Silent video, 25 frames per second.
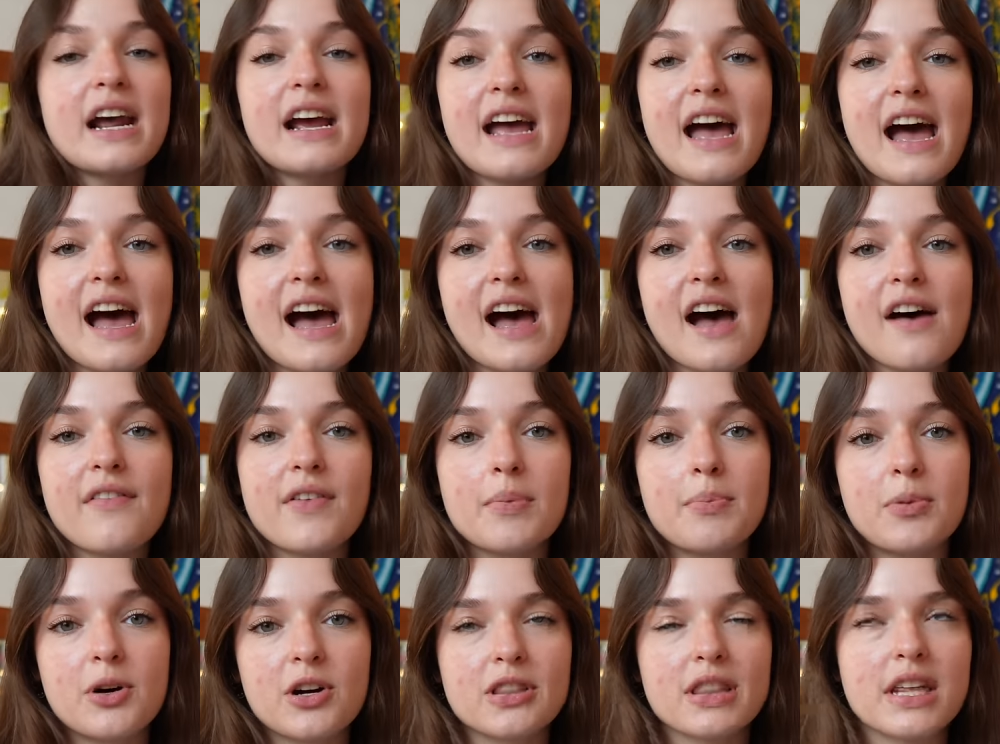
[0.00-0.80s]
I have
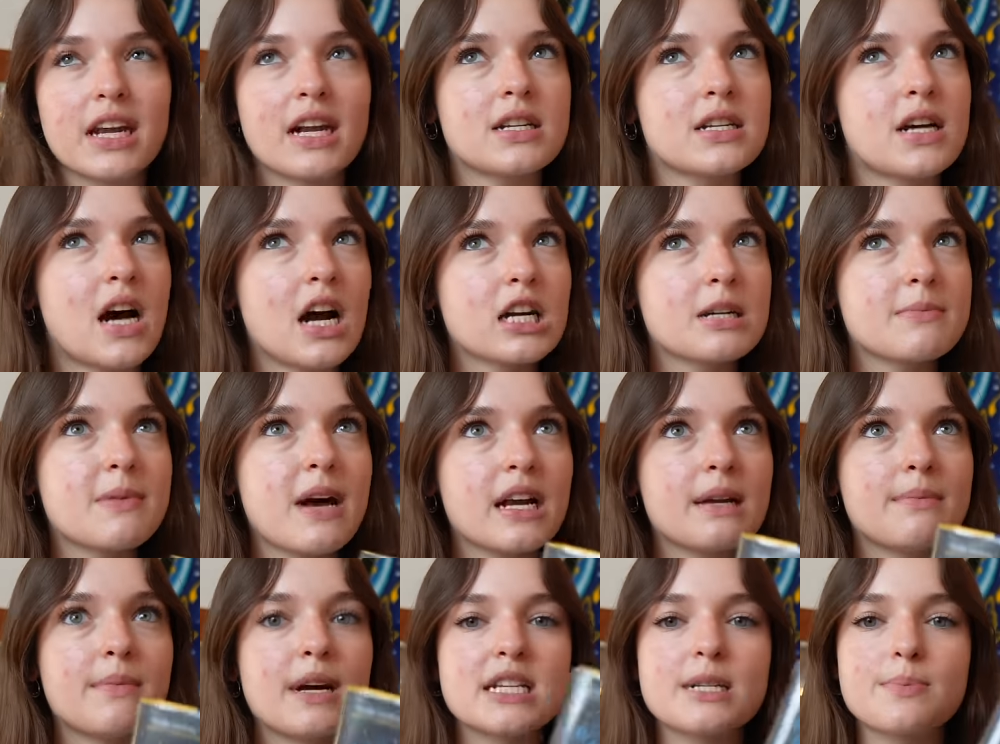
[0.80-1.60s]
a book that I talked
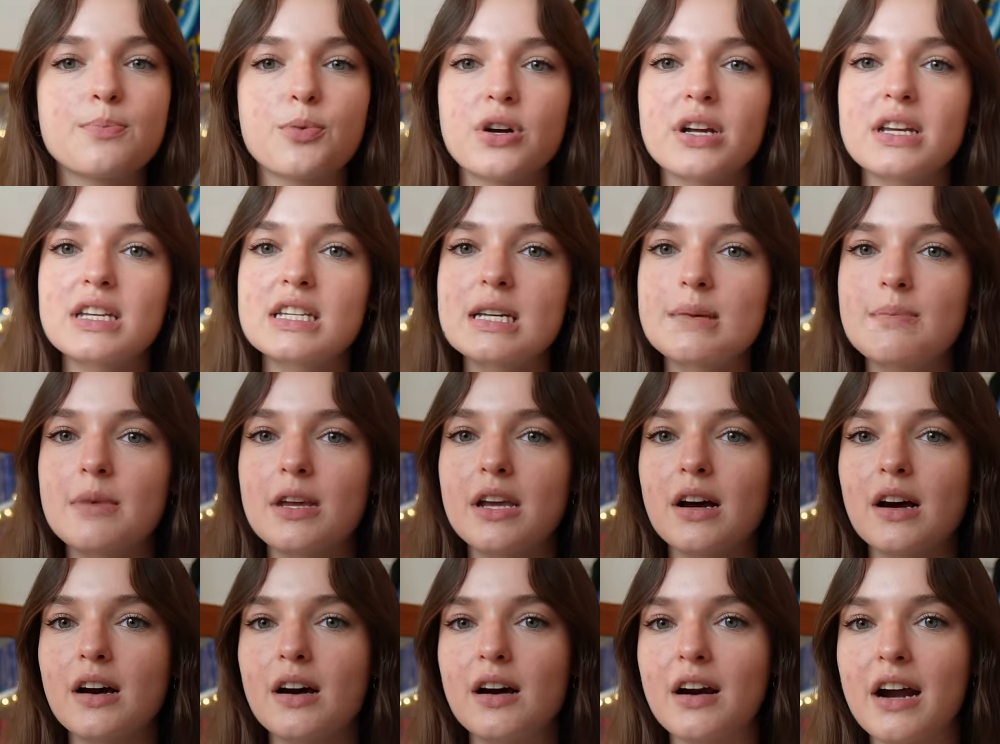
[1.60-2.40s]
about in my spring
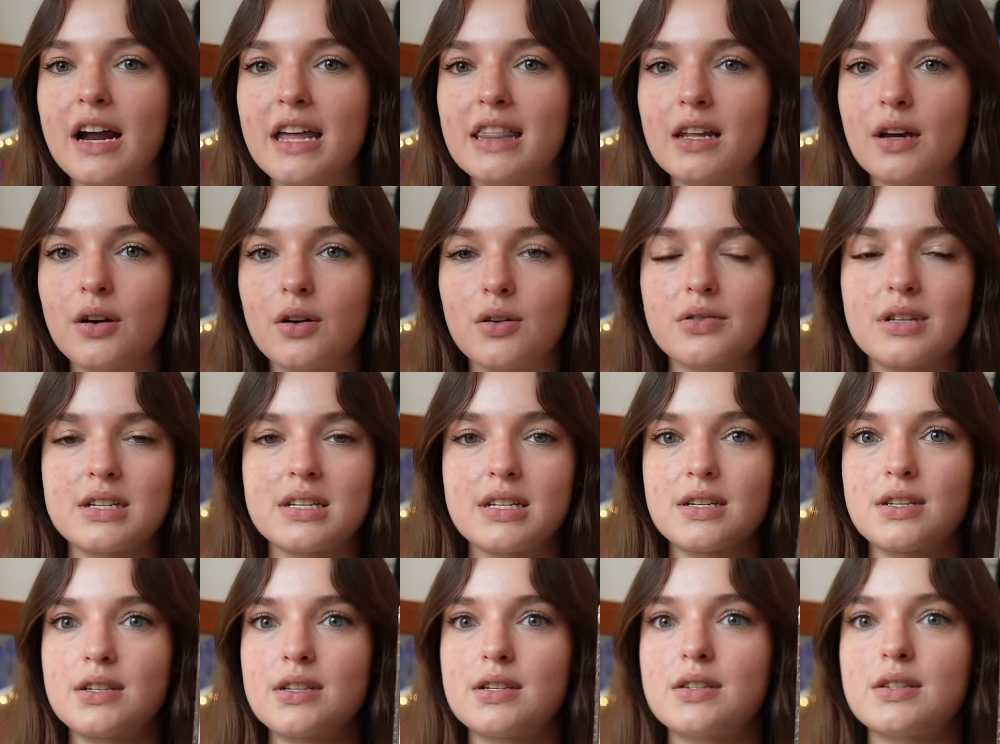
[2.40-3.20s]
TBR, and that, oh, this
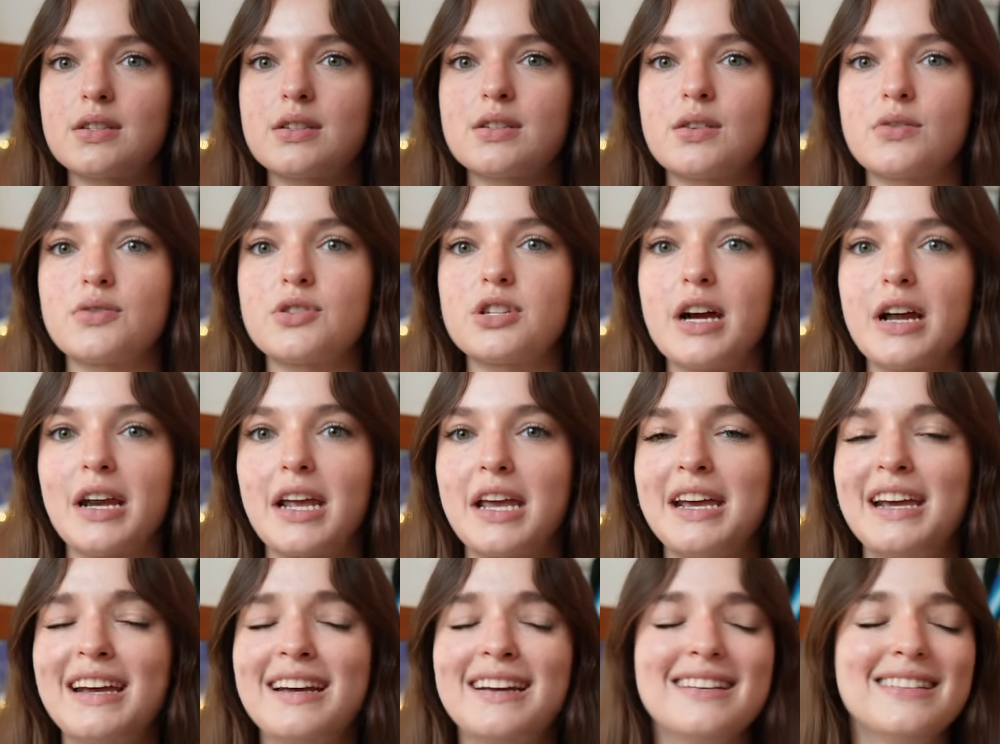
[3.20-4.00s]
is so
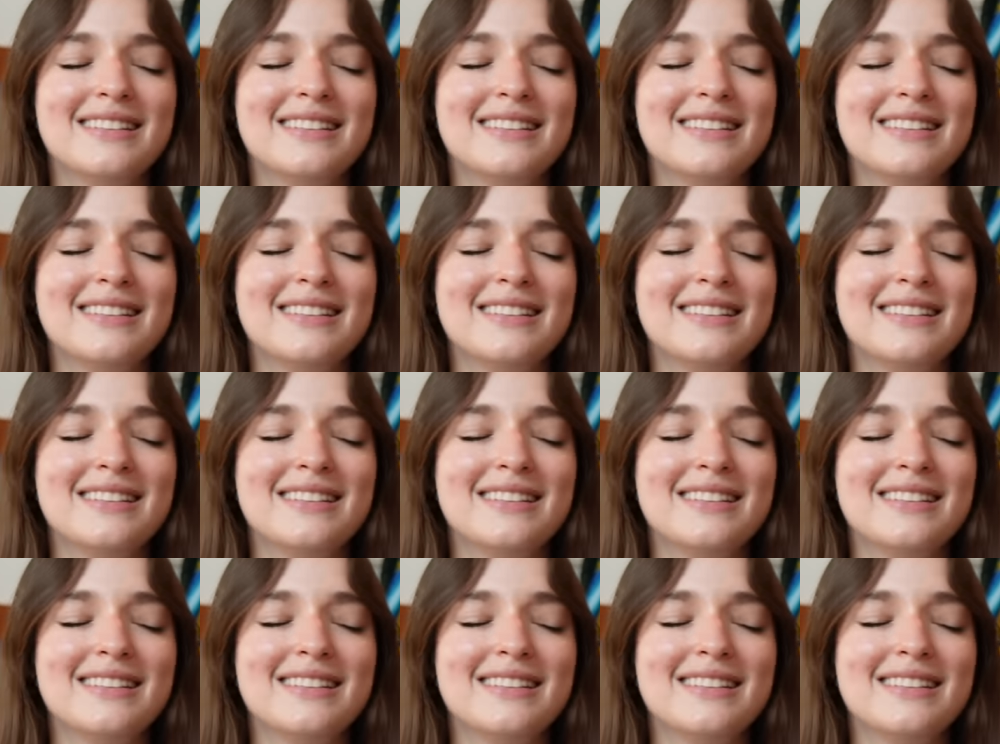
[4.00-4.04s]
shiny.